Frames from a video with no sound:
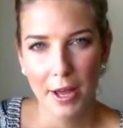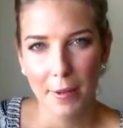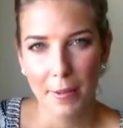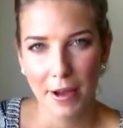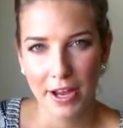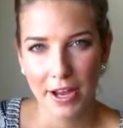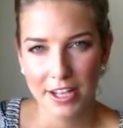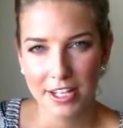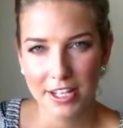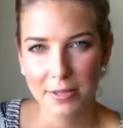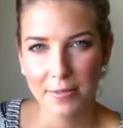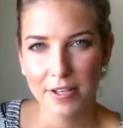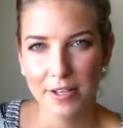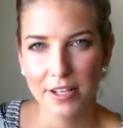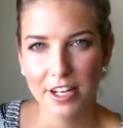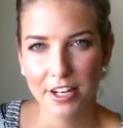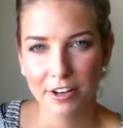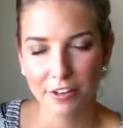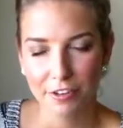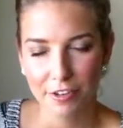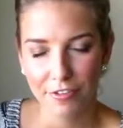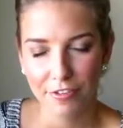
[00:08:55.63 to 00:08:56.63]
my husband
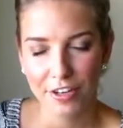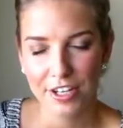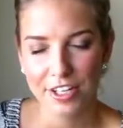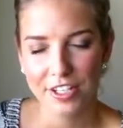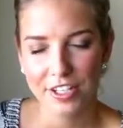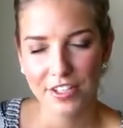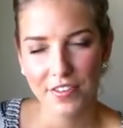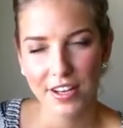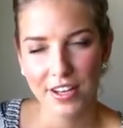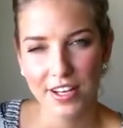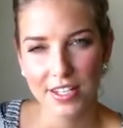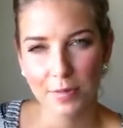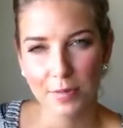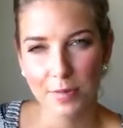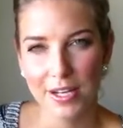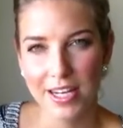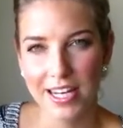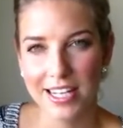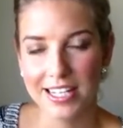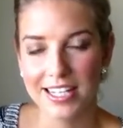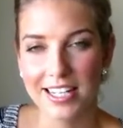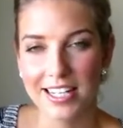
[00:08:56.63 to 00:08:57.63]
and a few friends of ours
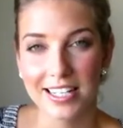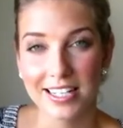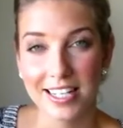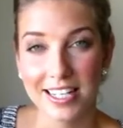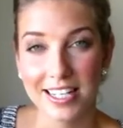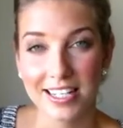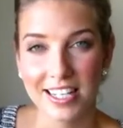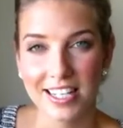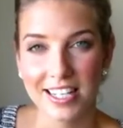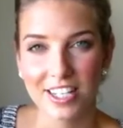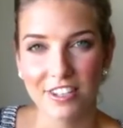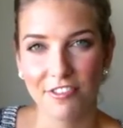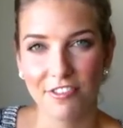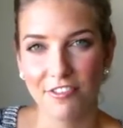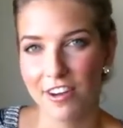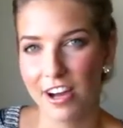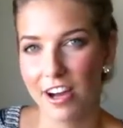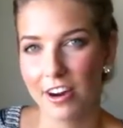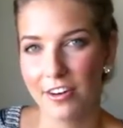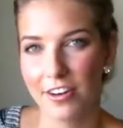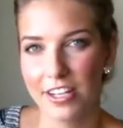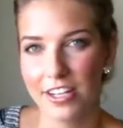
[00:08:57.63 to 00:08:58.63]
went and did a desert
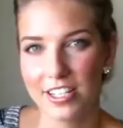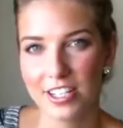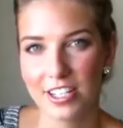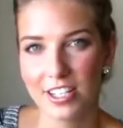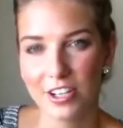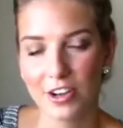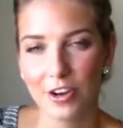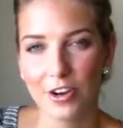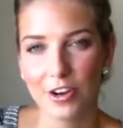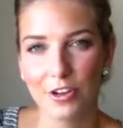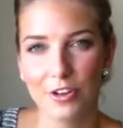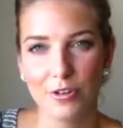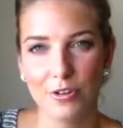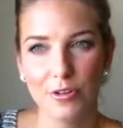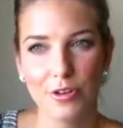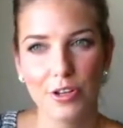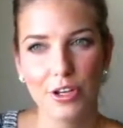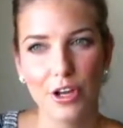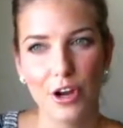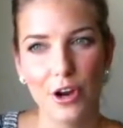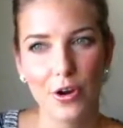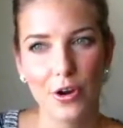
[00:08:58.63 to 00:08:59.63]
safari. So you
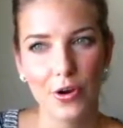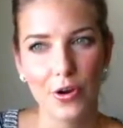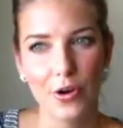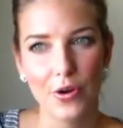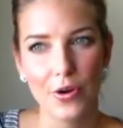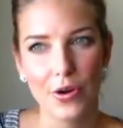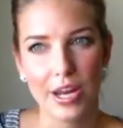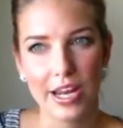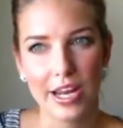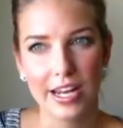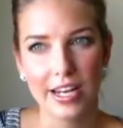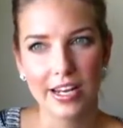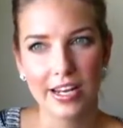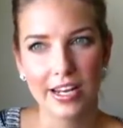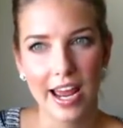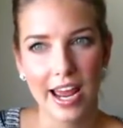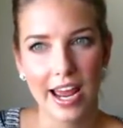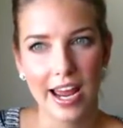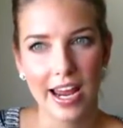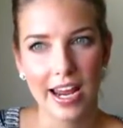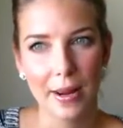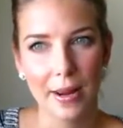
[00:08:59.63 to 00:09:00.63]
go in
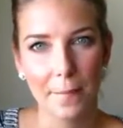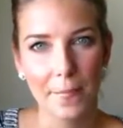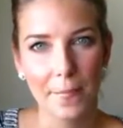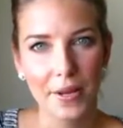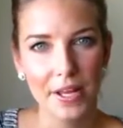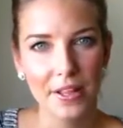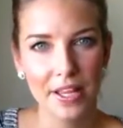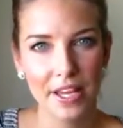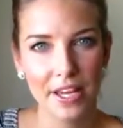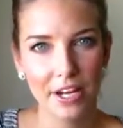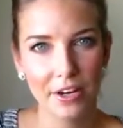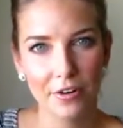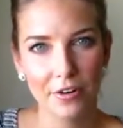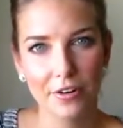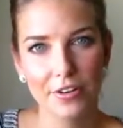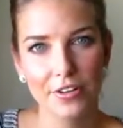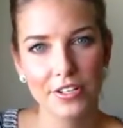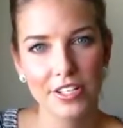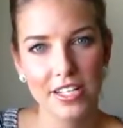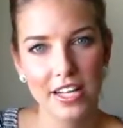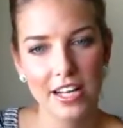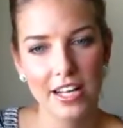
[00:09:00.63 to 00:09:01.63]
a big Land
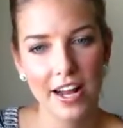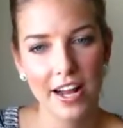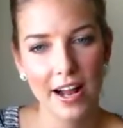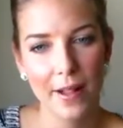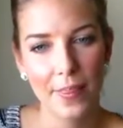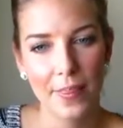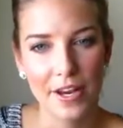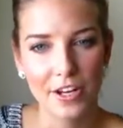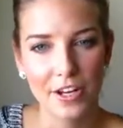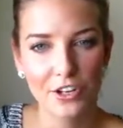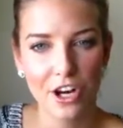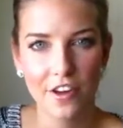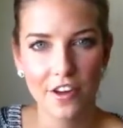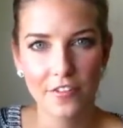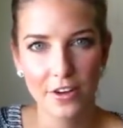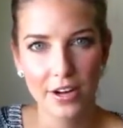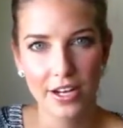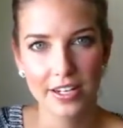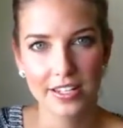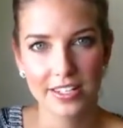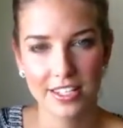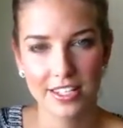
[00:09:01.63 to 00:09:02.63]
Cruiser and they drive
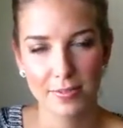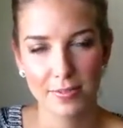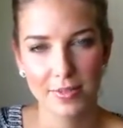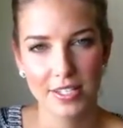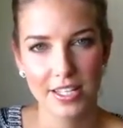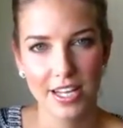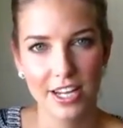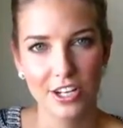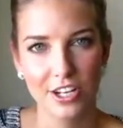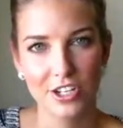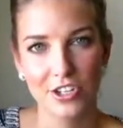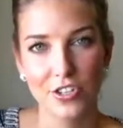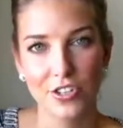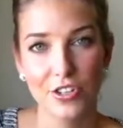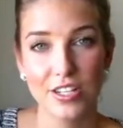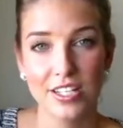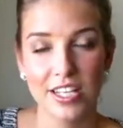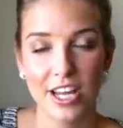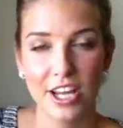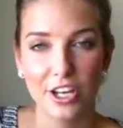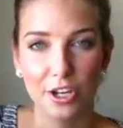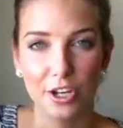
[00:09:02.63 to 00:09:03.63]
you out to some sand
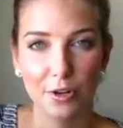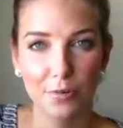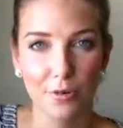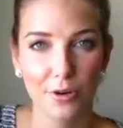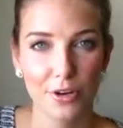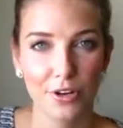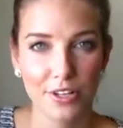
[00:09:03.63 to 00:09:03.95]
dunes, and you will